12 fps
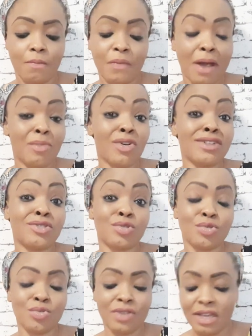I'm going
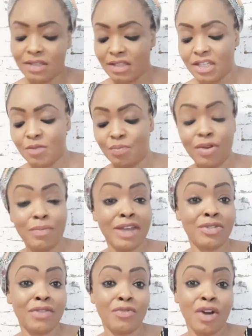to 2 years in this brain. I
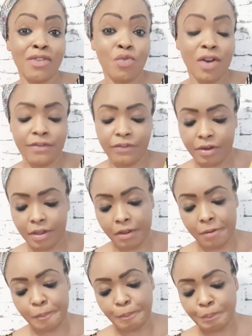never have one
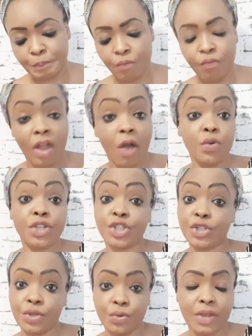friend, and which
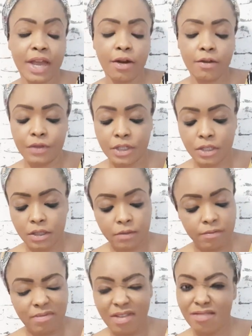is good. I love it.
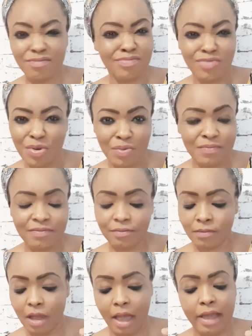No.
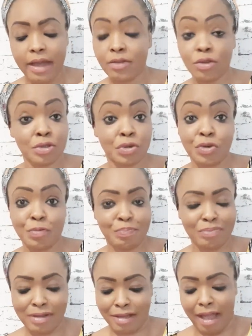I cannot
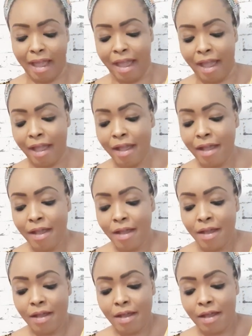cope. Hey,
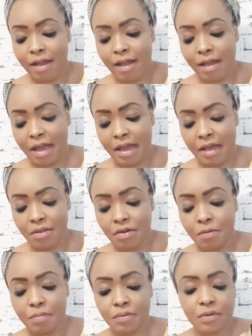I
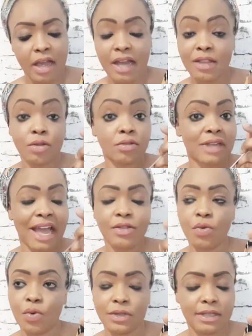cannot. I
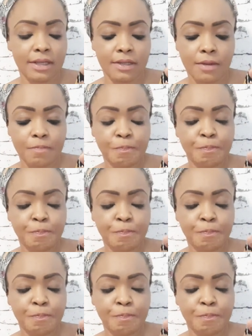don't want it.